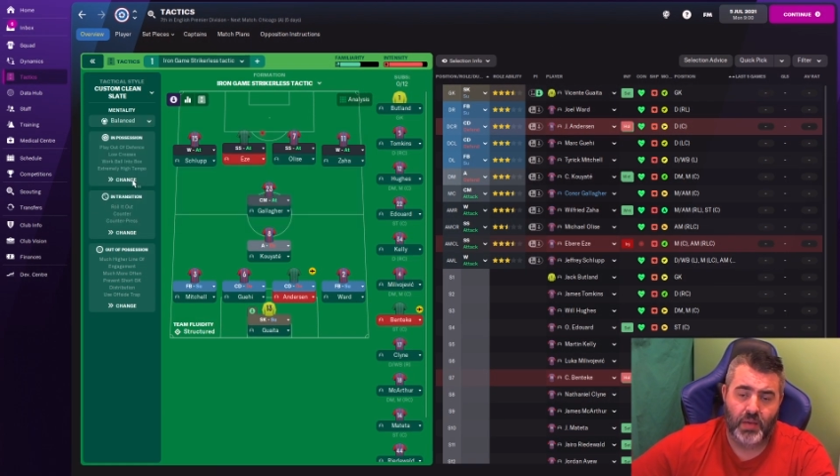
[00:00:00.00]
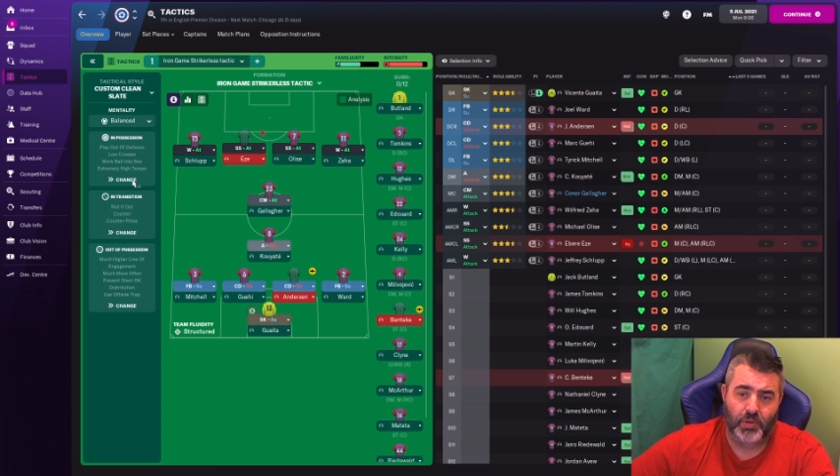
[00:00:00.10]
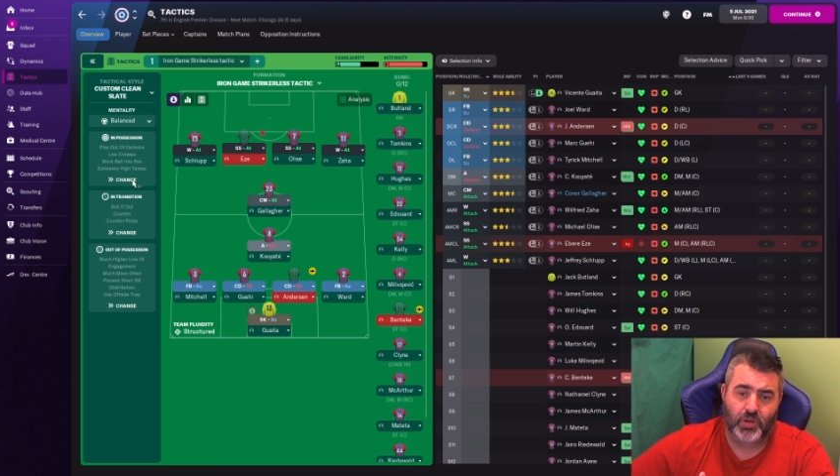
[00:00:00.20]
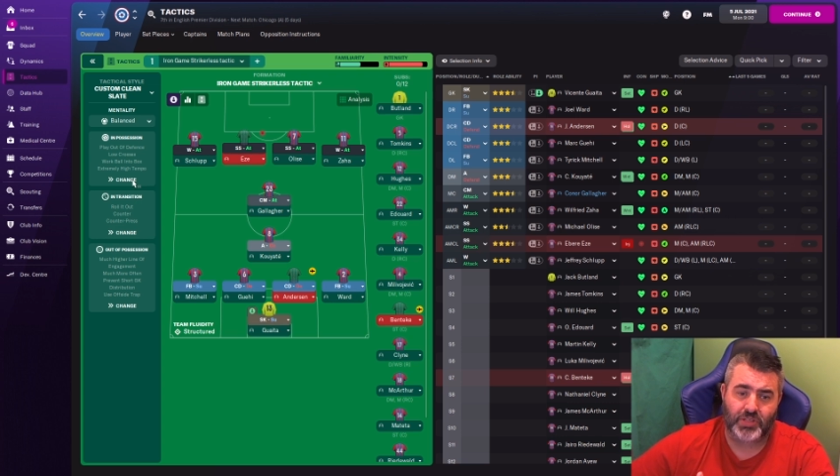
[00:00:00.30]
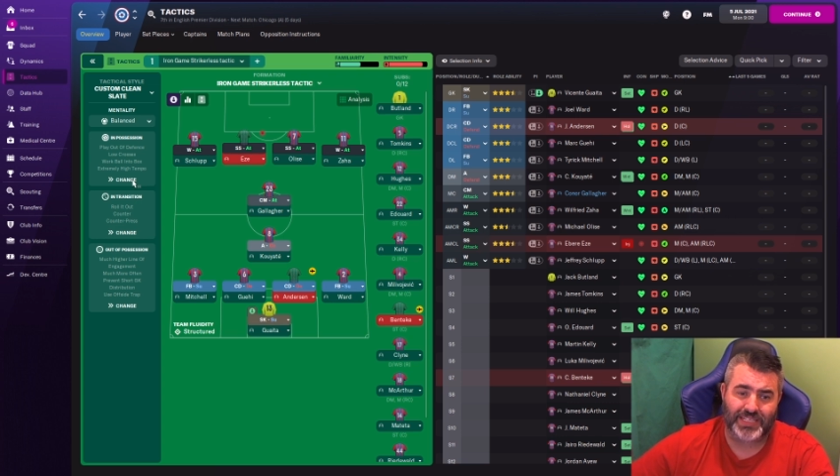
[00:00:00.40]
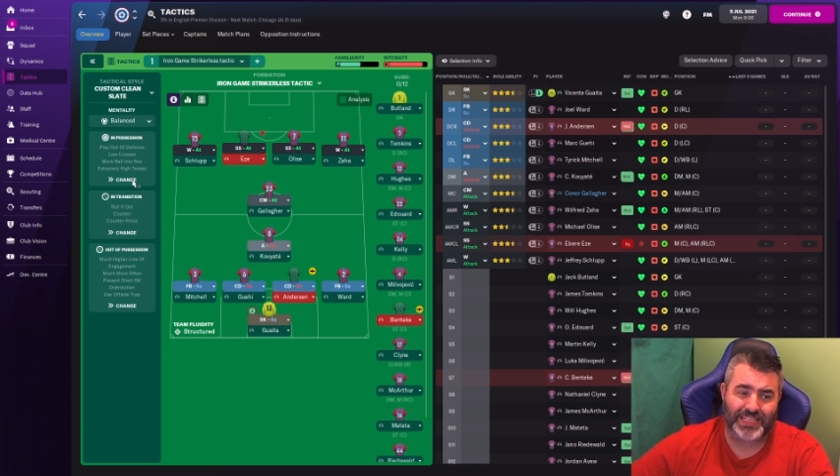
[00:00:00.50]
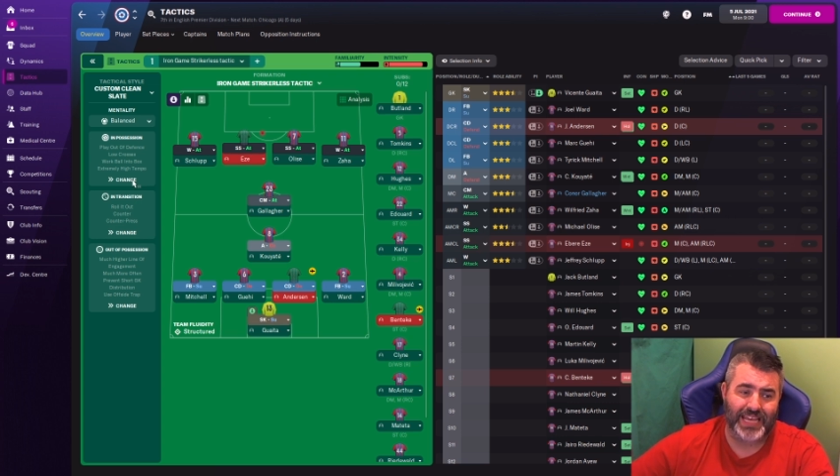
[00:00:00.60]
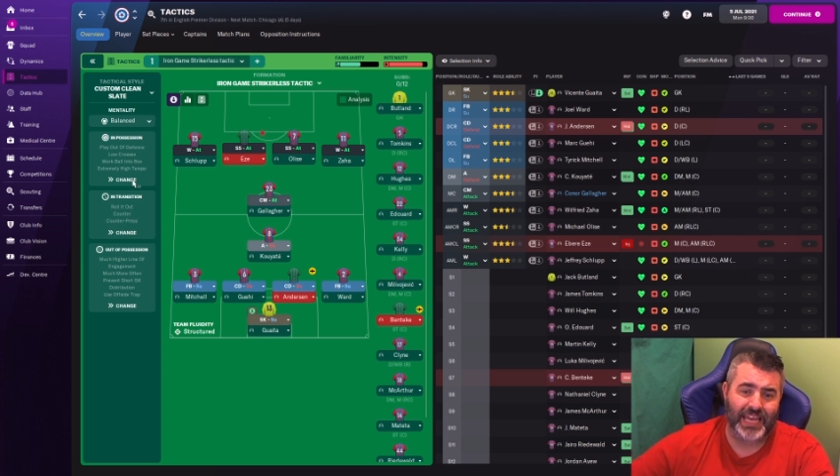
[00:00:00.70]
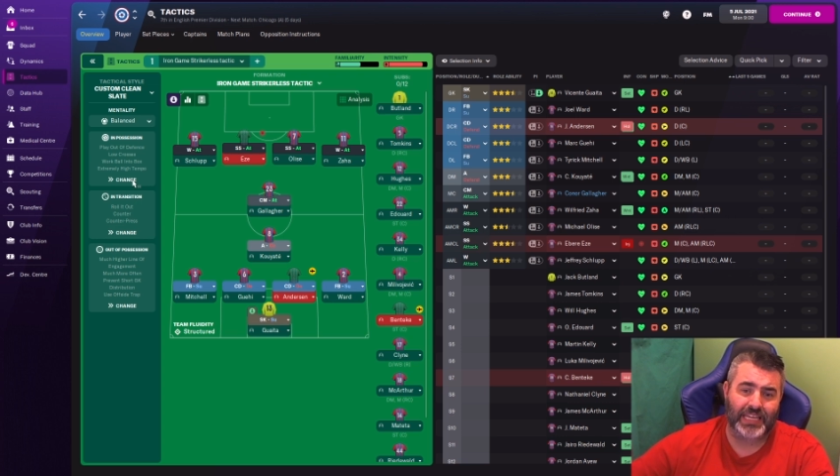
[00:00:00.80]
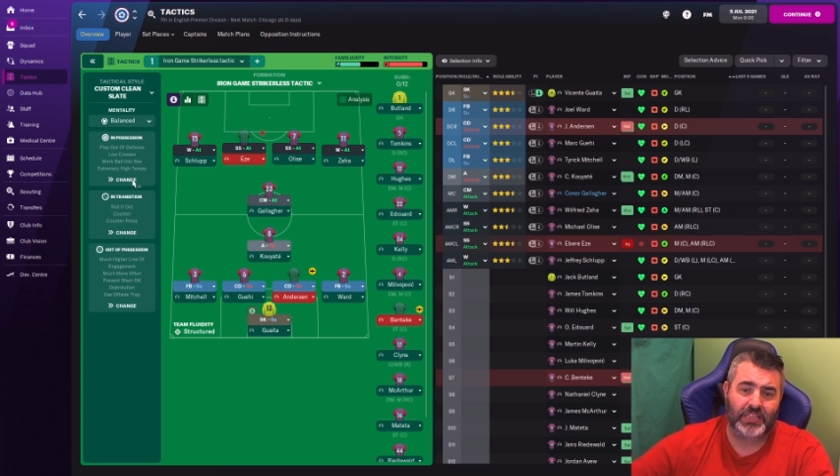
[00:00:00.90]
because the
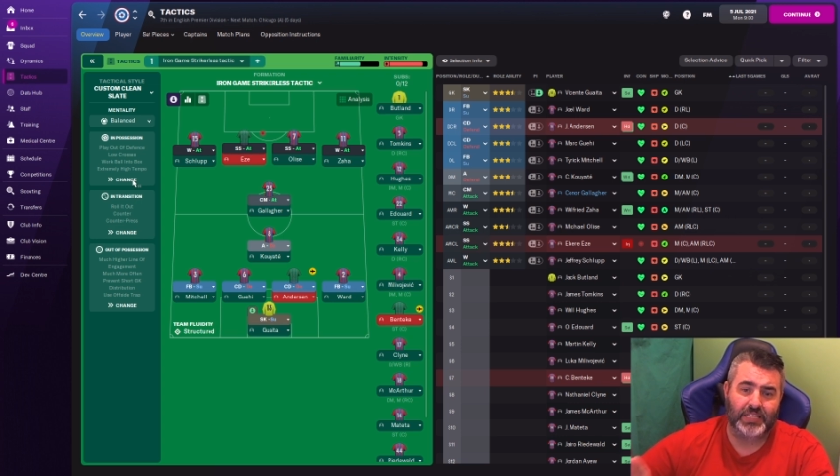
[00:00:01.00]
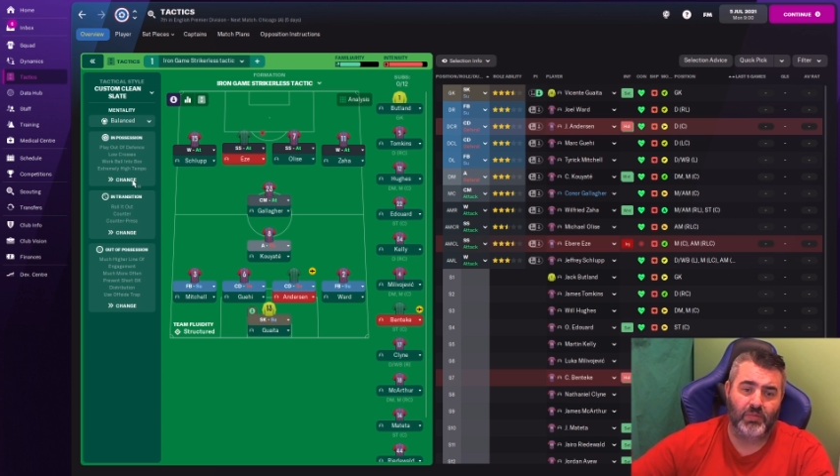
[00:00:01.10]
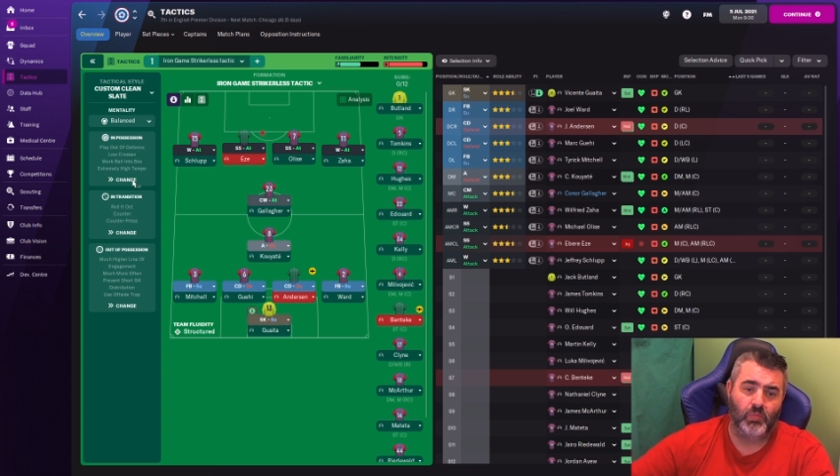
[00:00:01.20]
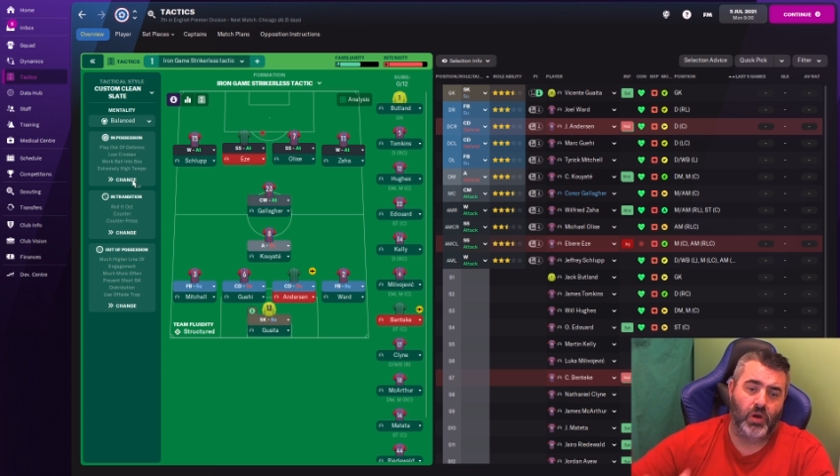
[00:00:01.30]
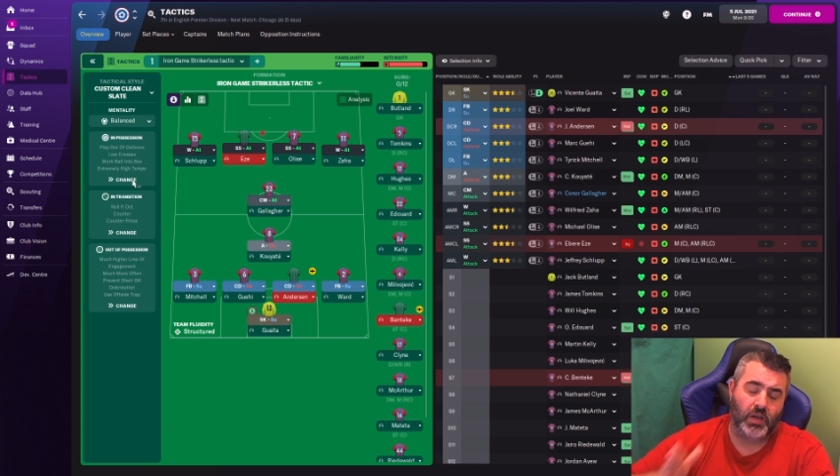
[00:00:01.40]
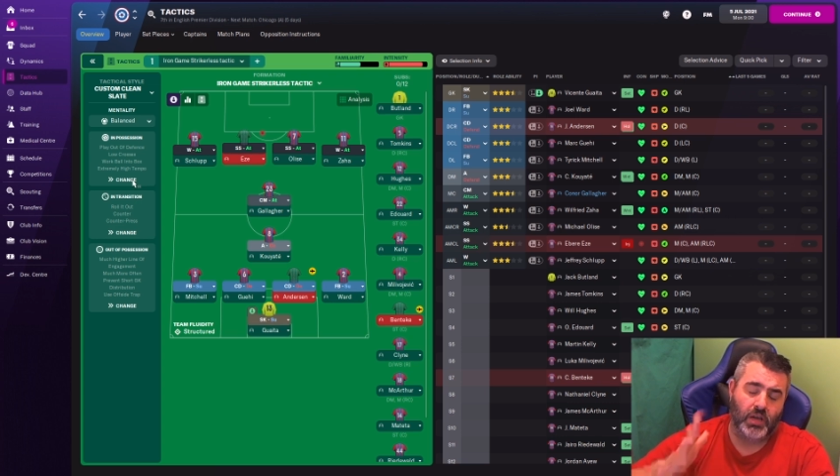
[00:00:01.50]
attacking didn't work.